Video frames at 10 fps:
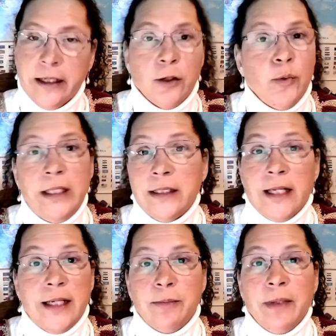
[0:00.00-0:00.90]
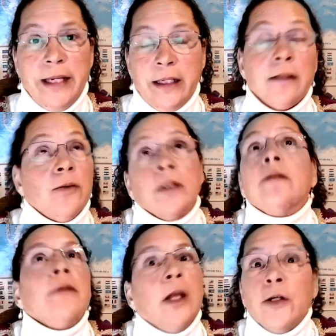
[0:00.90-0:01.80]
a queen size blanket or
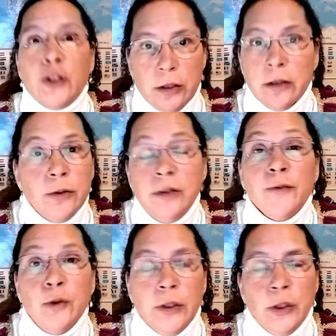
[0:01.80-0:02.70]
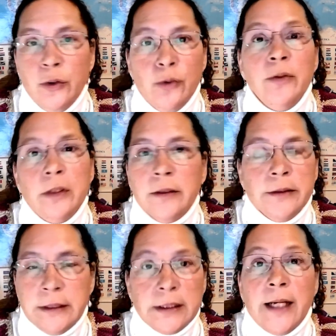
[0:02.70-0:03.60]
larger, who's fooling who, the
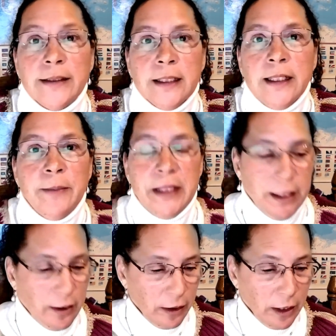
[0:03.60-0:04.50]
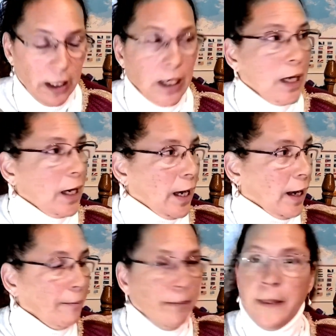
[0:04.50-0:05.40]
sky's the limit here.
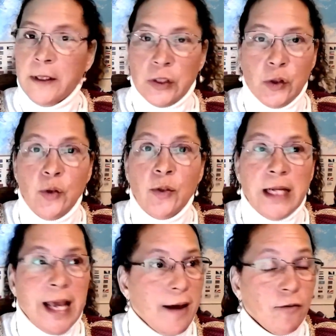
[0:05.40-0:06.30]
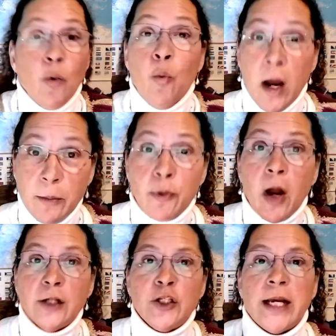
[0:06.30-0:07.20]
So you can have one
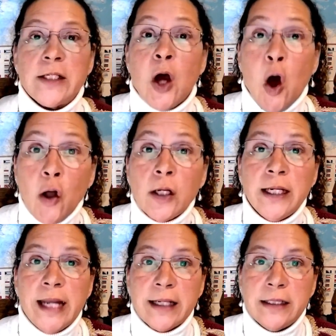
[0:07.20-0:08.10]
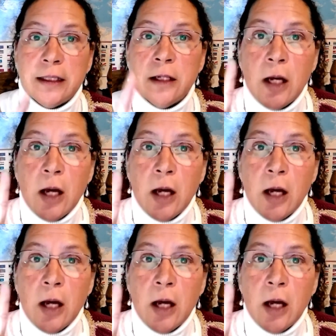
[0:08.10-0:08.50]
project all connected